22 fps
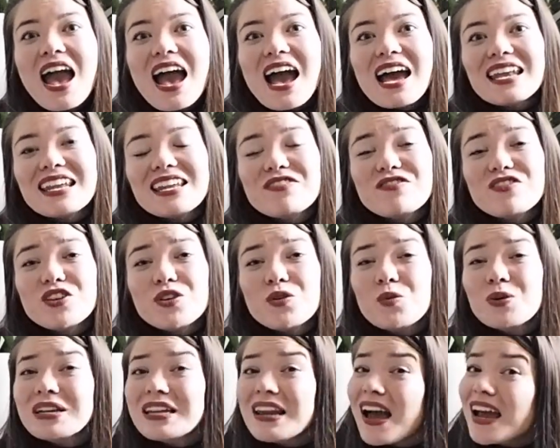And if you
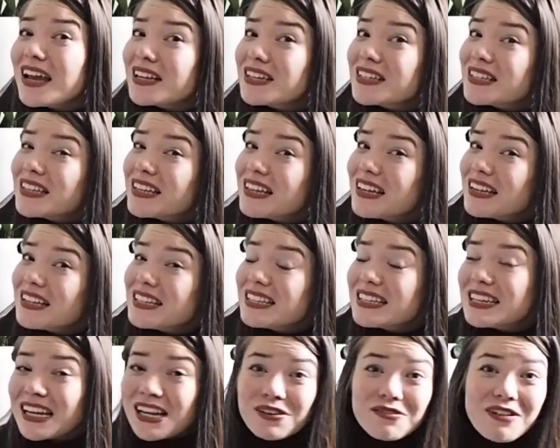would like to
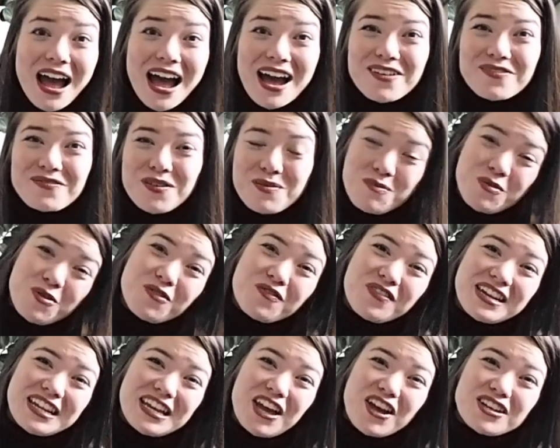stick around for more
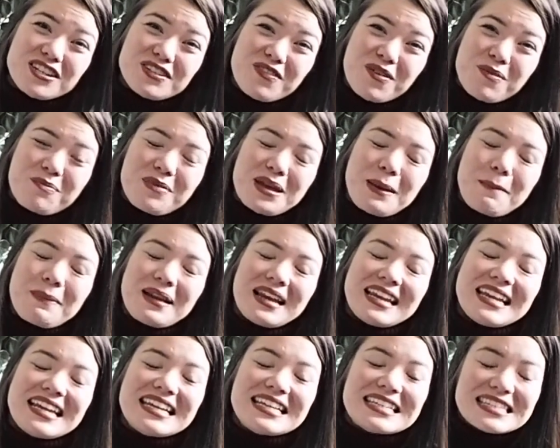videos from me,
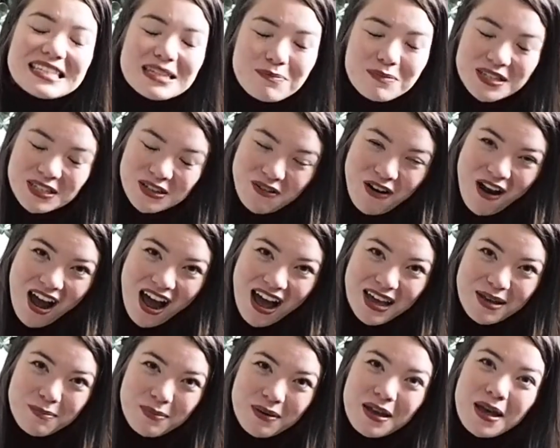please
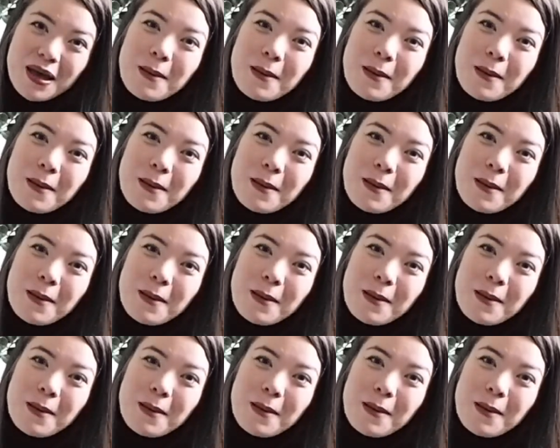subscribe.